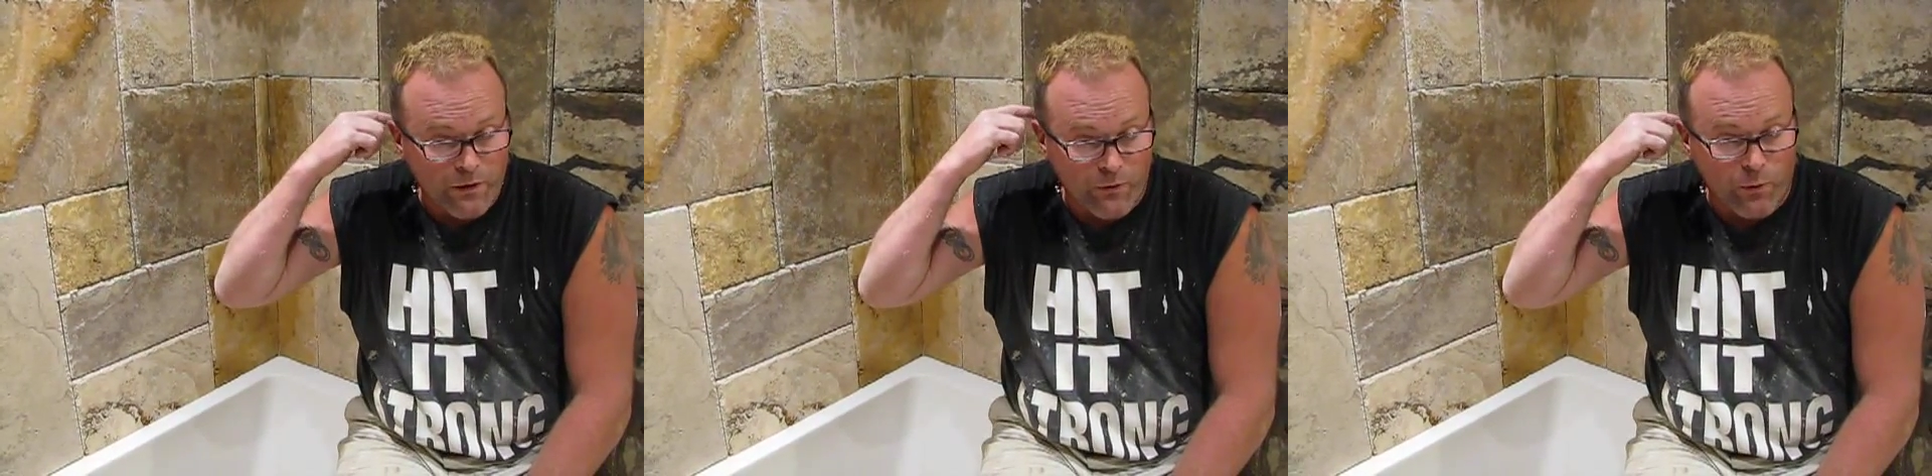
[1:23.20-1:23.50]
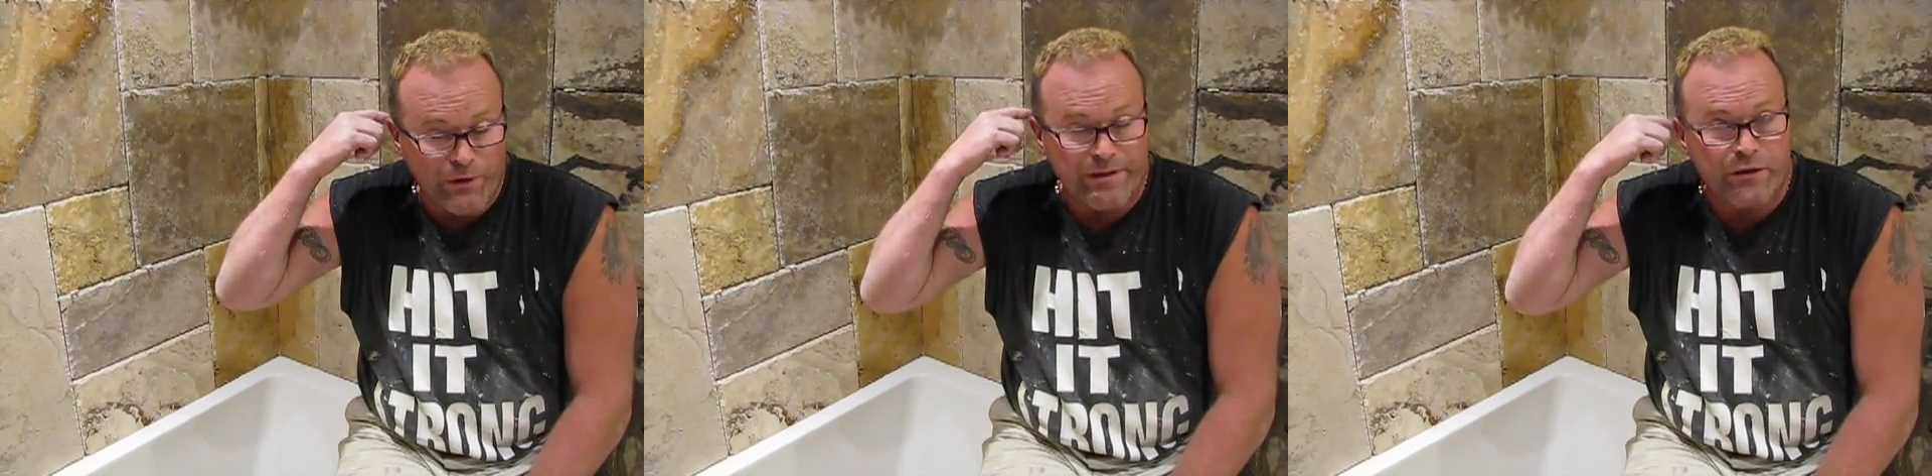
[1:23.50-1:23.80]

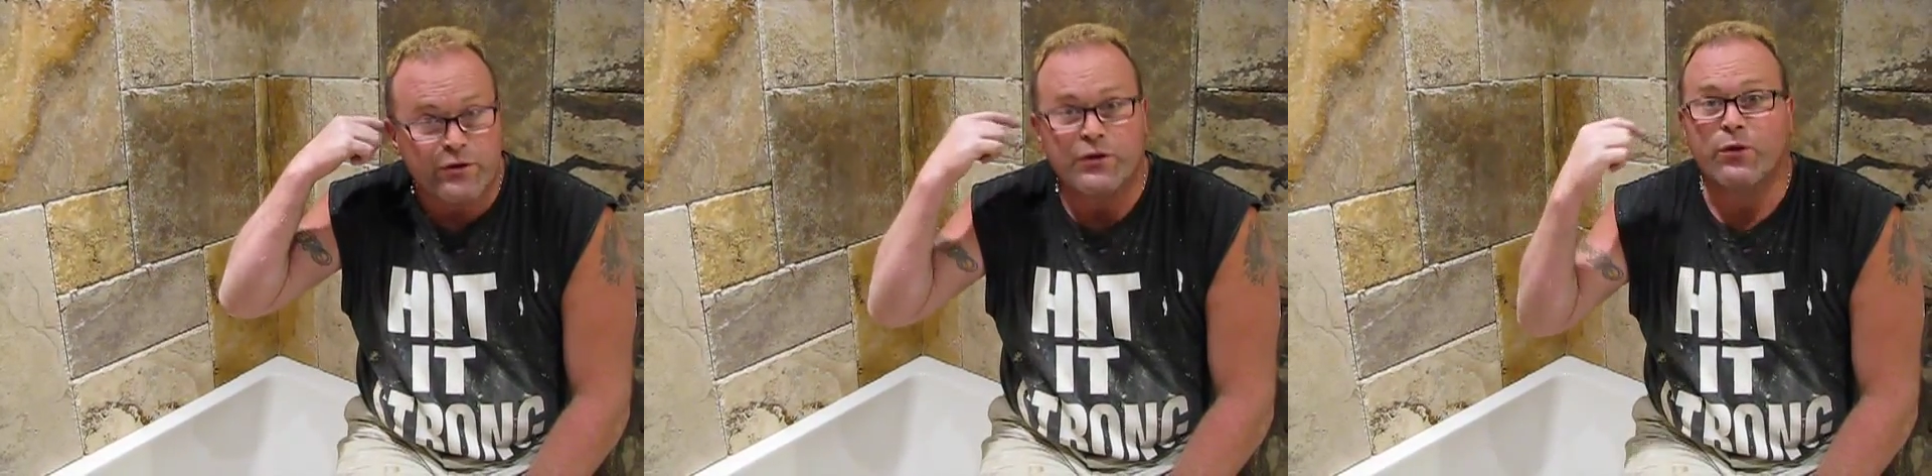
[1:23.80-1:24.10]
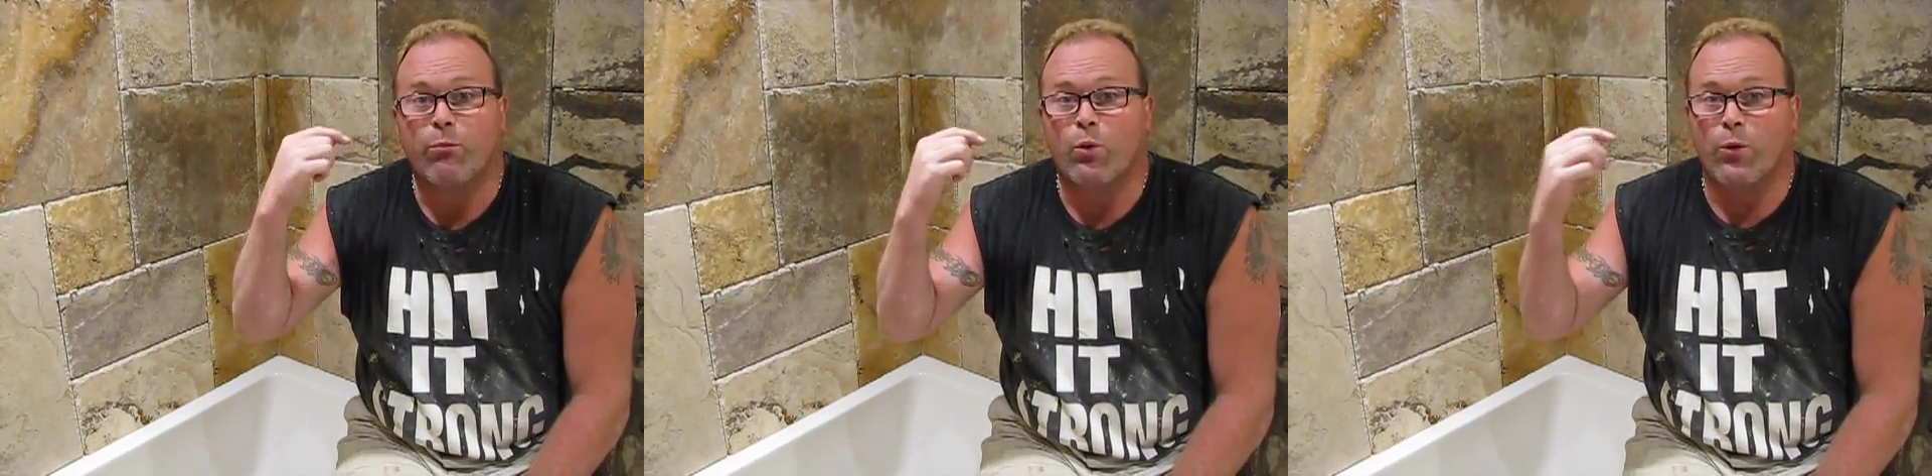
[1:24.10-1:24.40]
or den
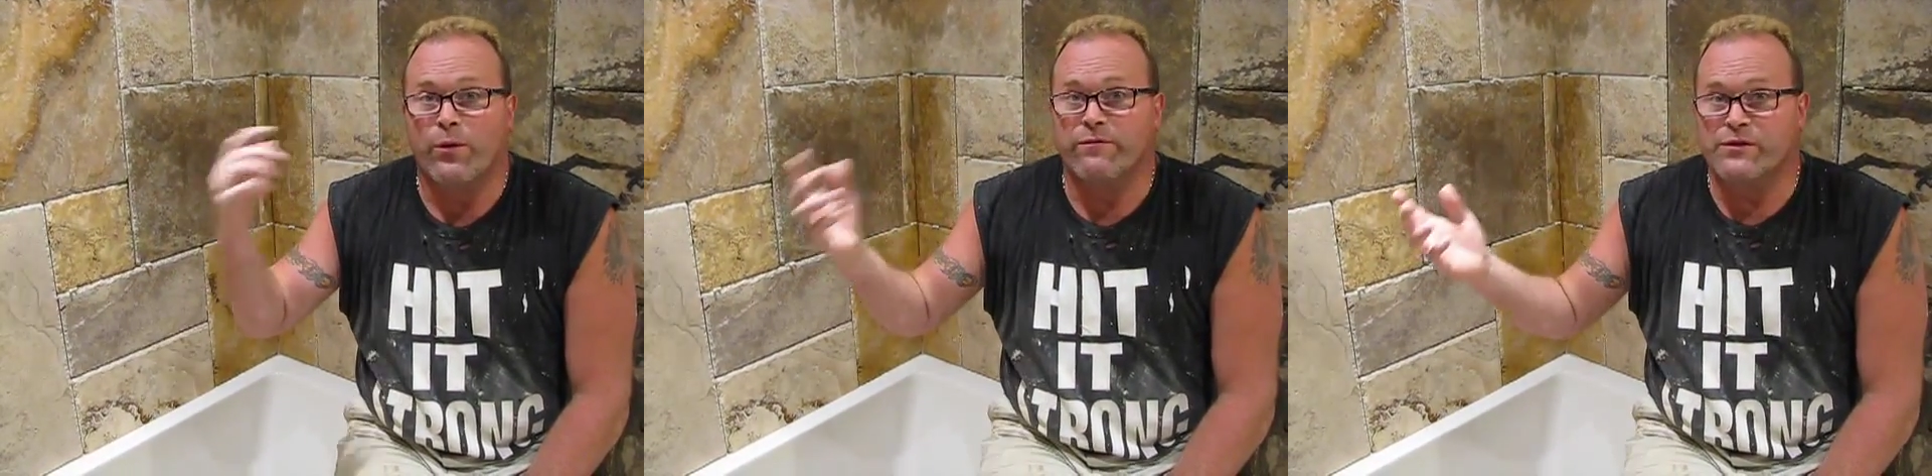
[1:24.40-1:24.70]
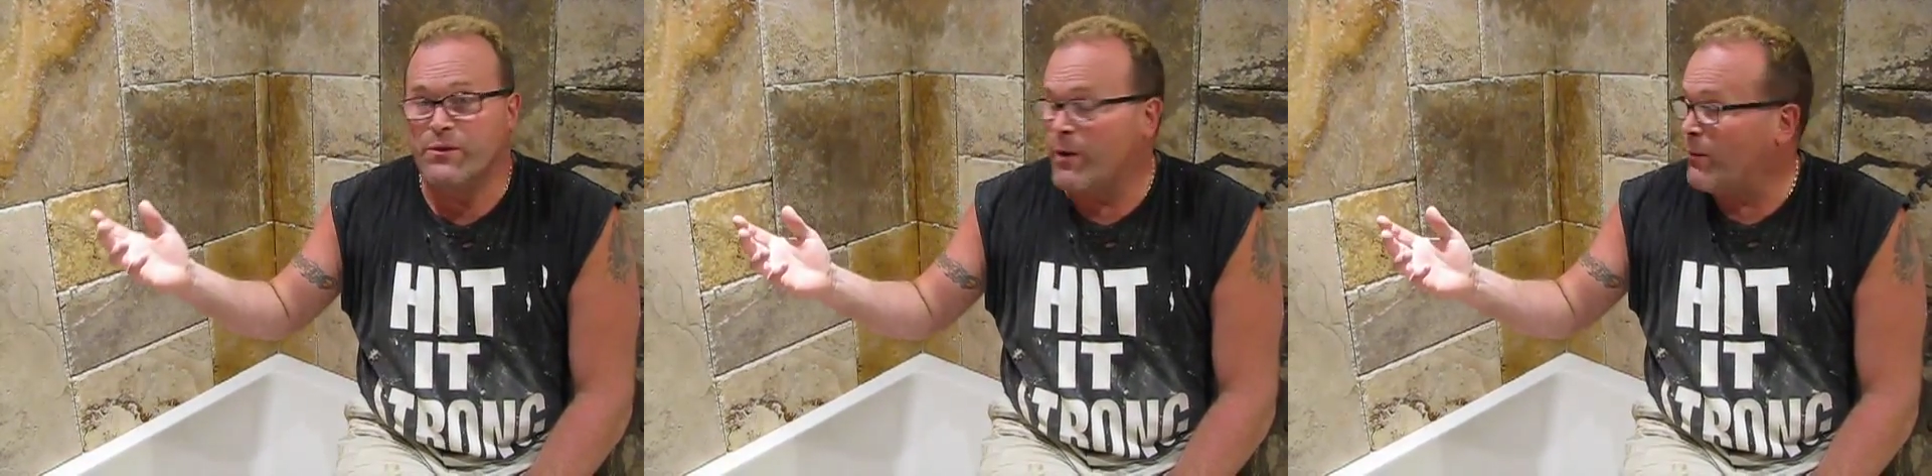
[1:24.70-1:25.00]
shield board or even
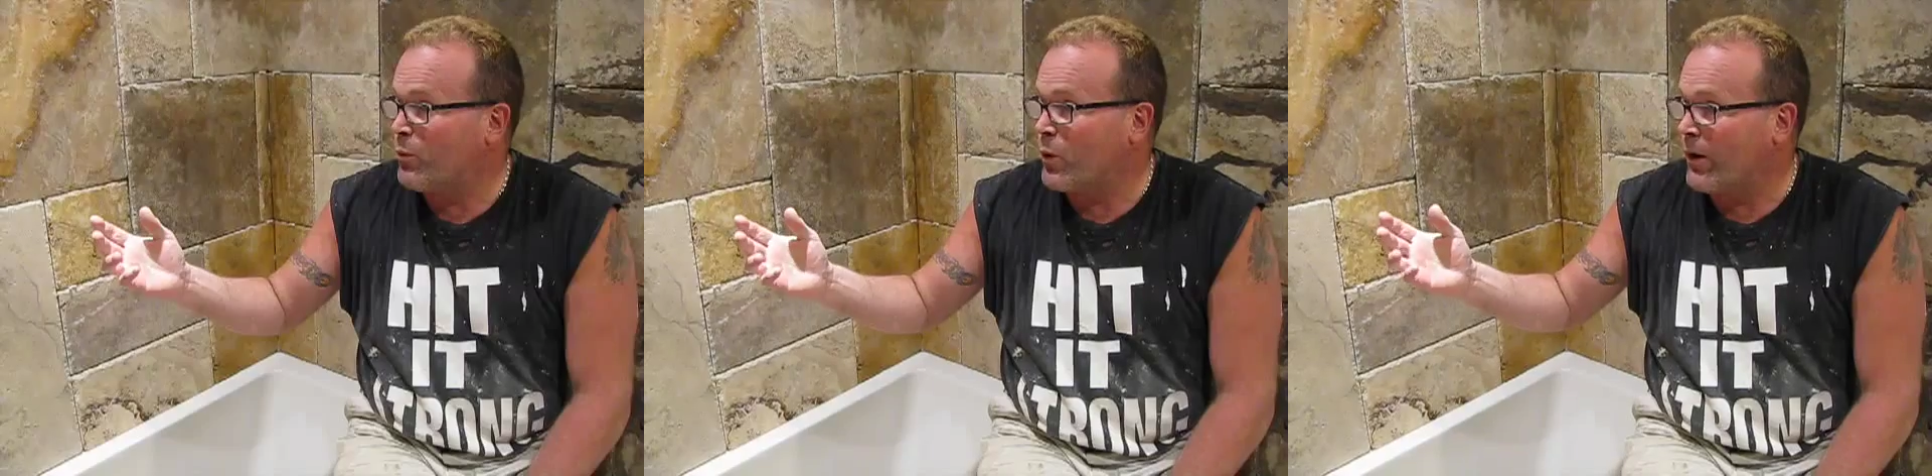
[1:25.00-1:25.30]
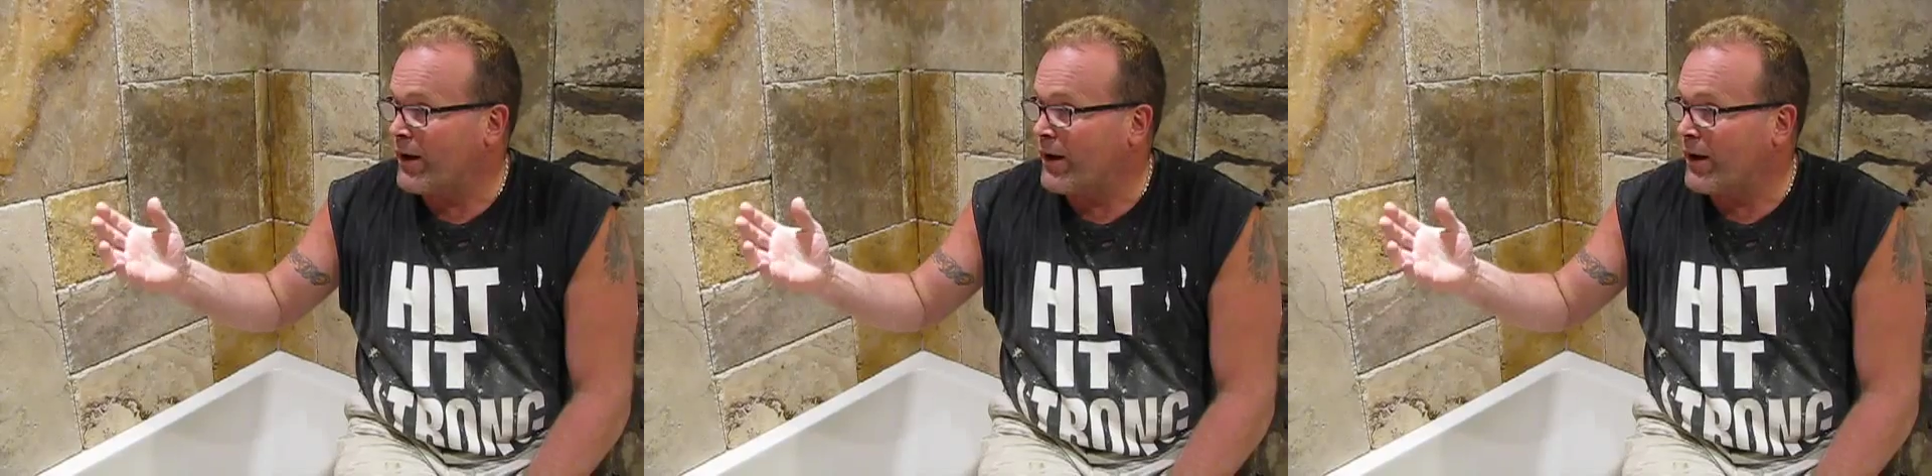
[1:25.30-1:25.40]
cement board,